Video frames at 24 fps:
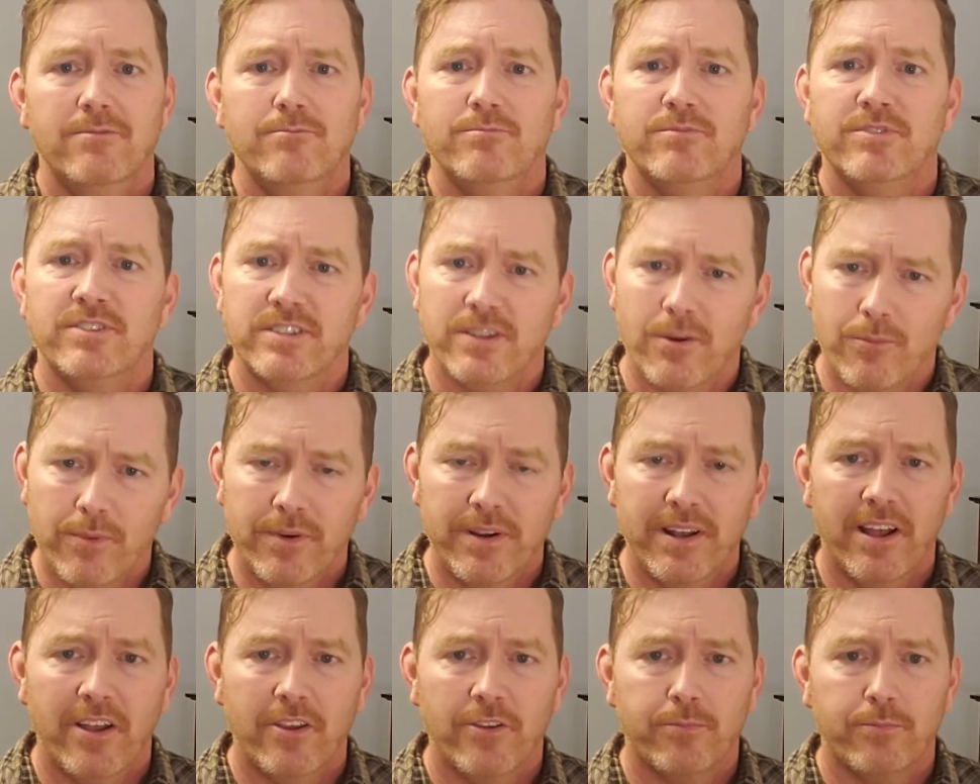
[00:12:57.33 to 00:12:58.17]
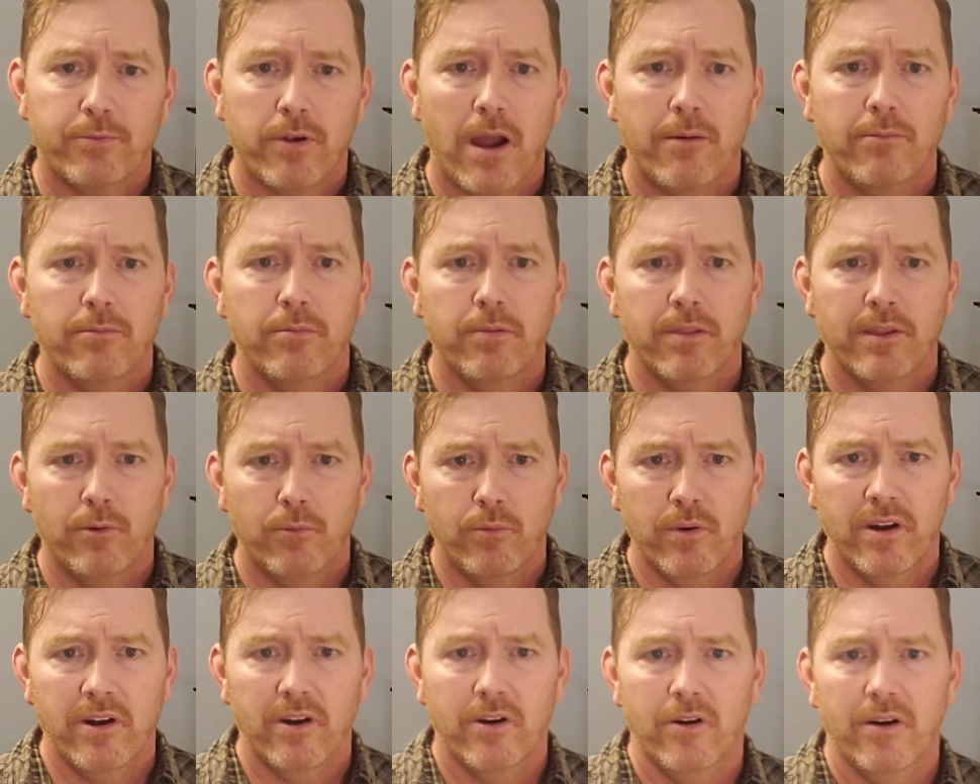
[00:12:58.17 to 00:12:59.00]
someone else probably
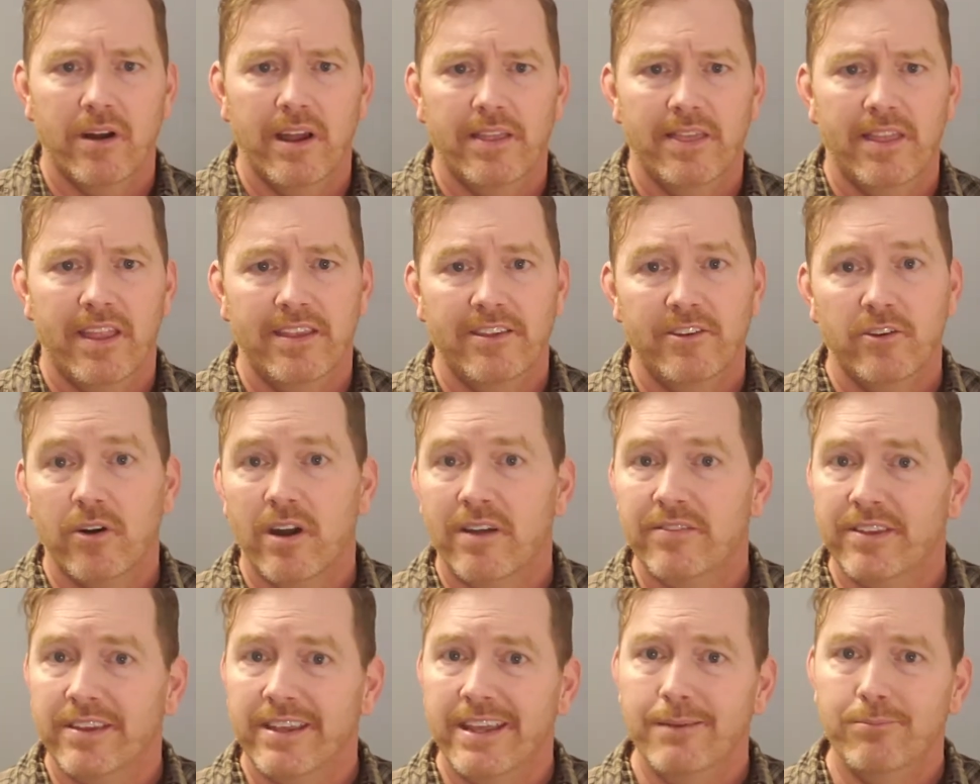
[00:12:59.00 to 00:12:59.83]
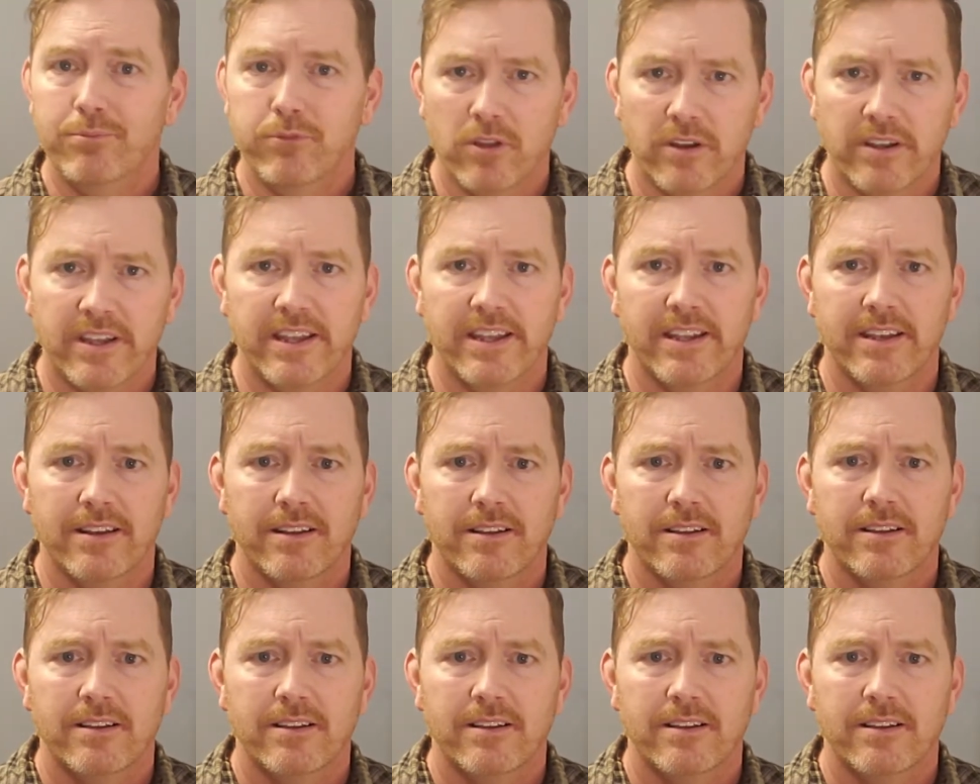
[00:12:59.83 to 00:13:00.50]
will, and then you'll have to keep looking.